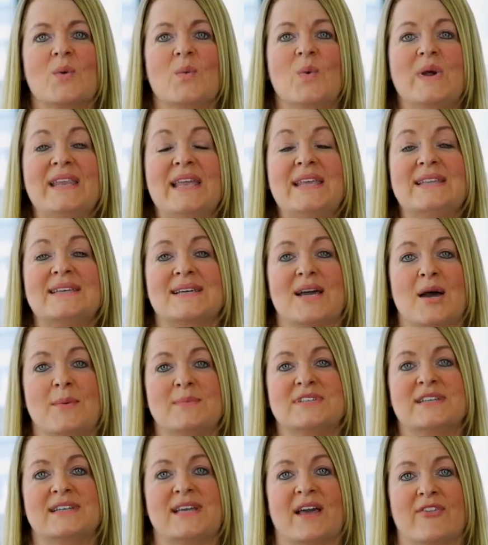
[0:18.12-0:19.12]
We need to come
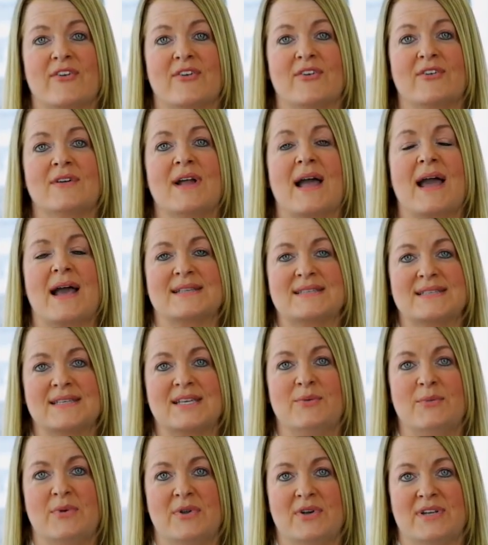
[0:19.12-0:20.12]
together as a
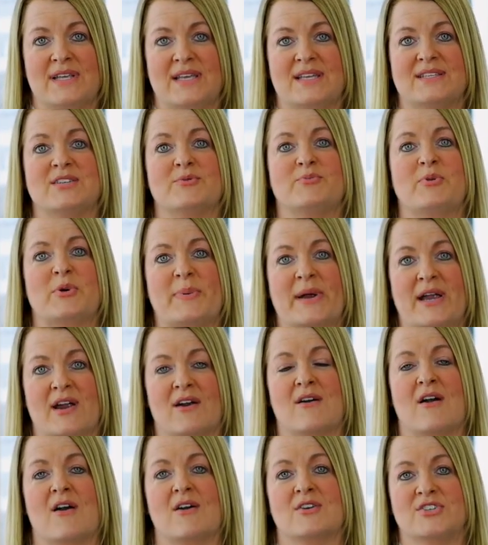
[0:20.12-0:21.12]
community to
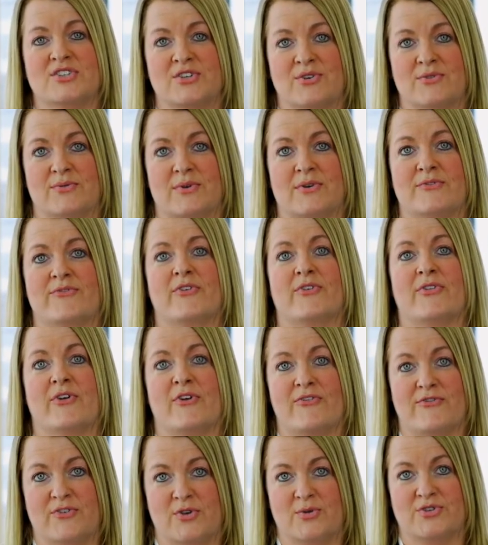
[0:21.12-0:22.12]
prepare our children for
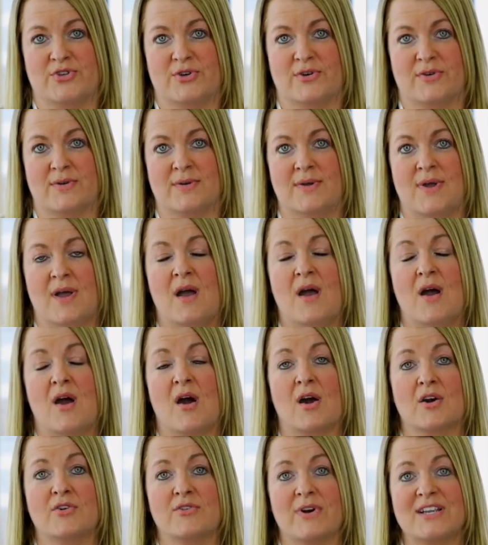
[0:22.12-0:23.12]
their future.
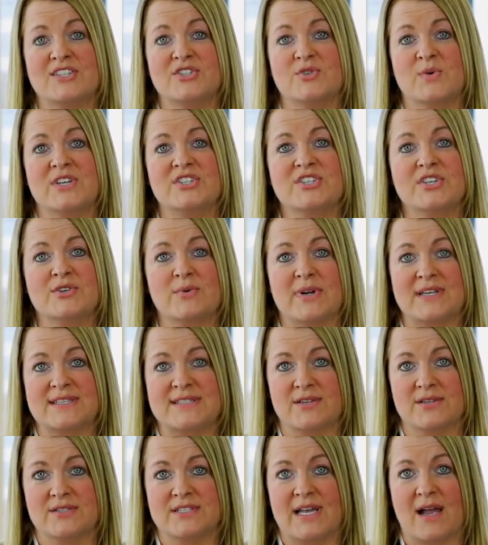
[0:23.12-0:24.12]
Our graduation
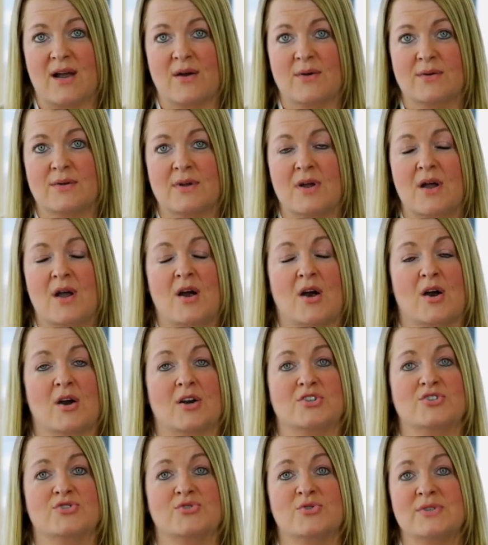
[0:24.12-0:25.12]
rates are down,
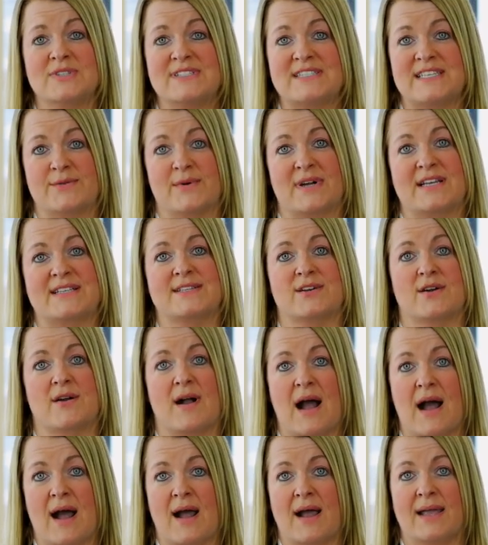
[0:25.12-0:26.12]
our truancy rates are
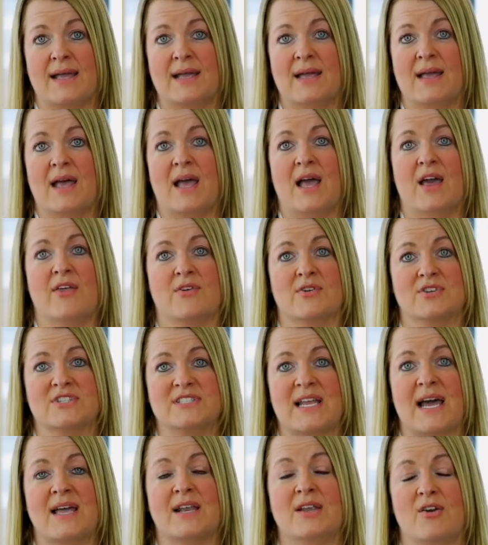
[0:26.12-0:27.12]
high, and there's
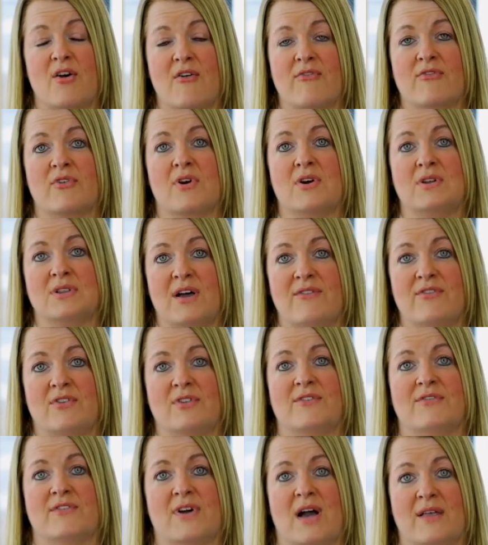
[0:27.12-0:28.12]
not an overall
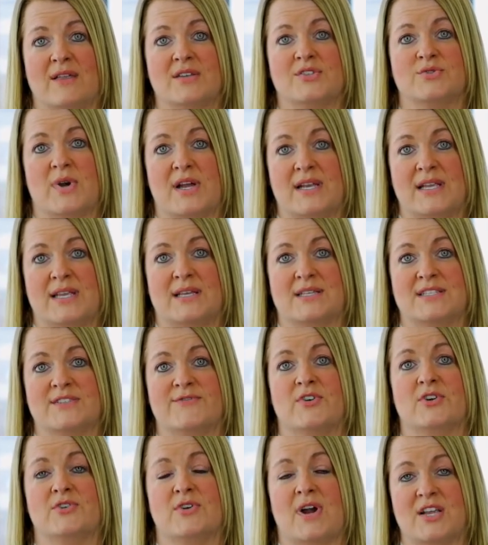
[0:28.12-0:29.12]
level of college readiness
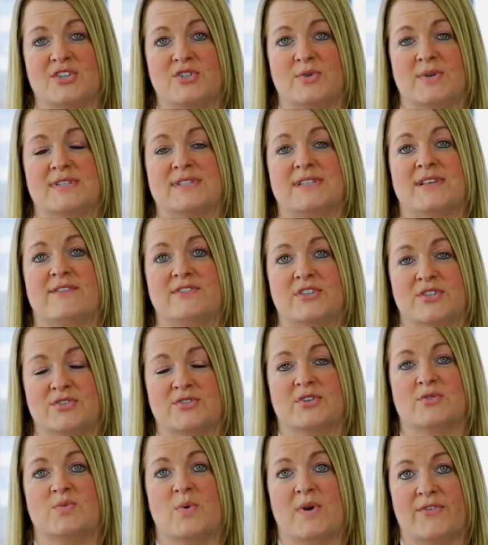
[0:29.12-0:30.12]
for graduates of
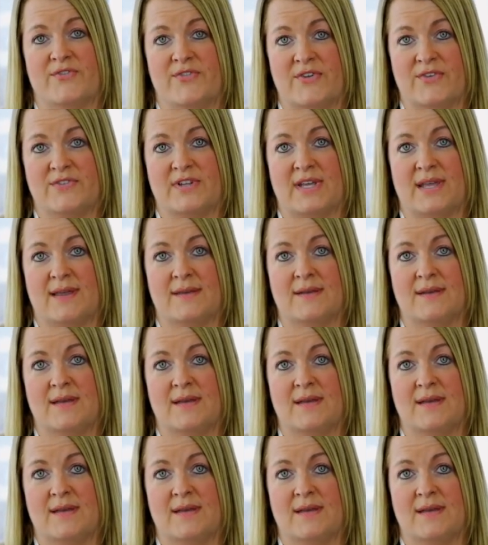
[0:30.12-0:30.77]
District 150.